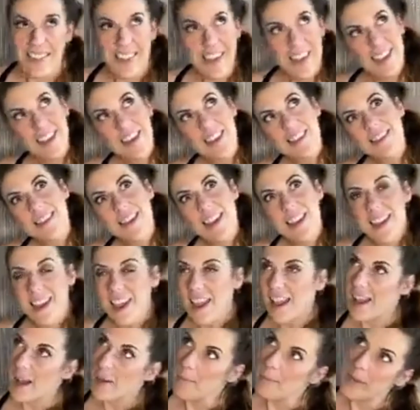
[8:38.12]
thinking,
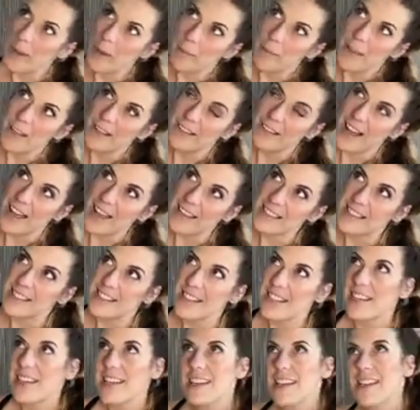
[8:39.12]
thinking. Upcoming
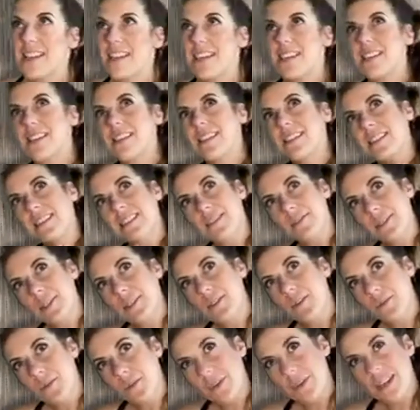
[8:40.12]
classes. We
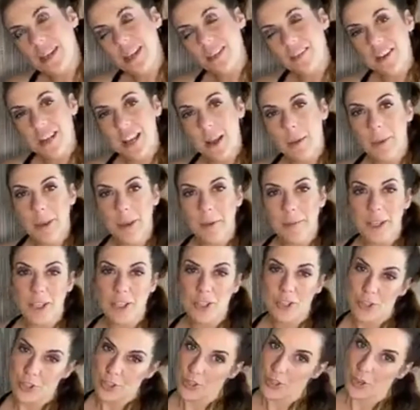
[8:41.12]
don't really have any upcoming
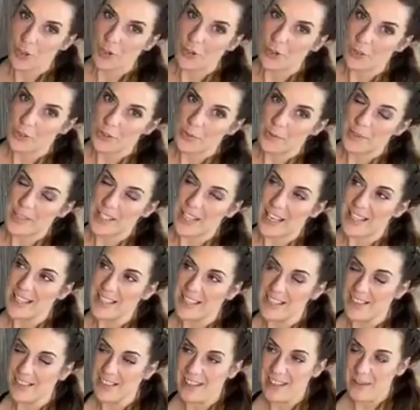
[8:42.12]
shows
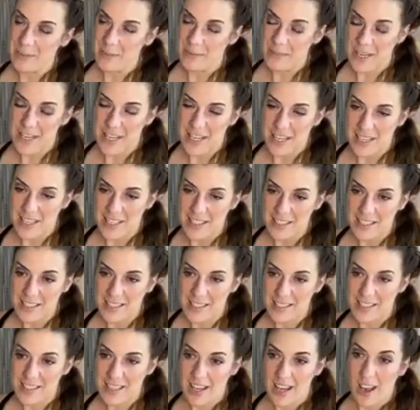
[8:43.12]
besides Nail Camp
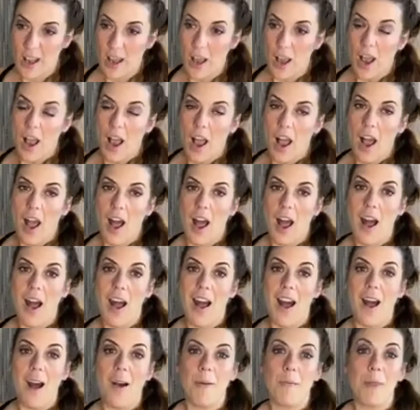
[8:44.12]
East.
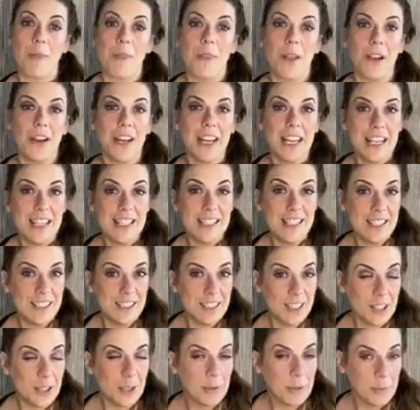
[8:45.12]
Um, there is a
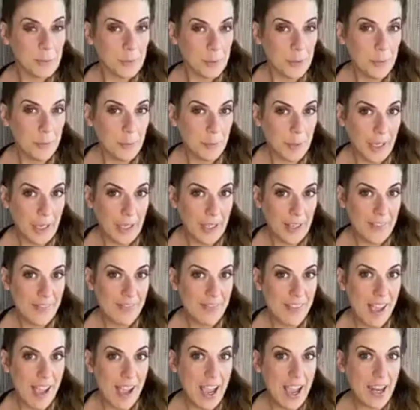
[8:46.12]
little rumor
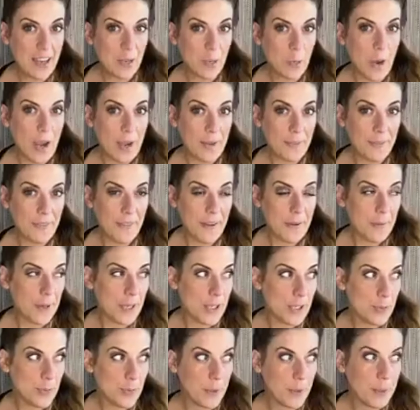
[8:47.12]
that
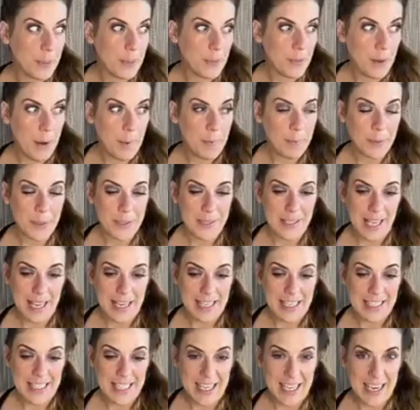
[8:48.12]
Wildflowers will be
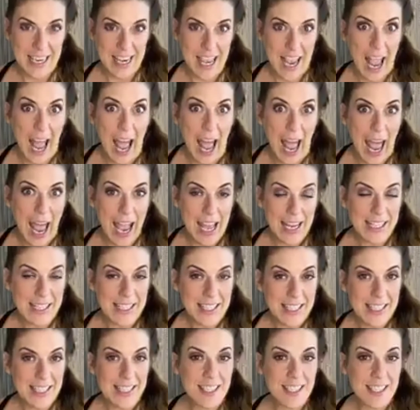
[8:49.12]
represented at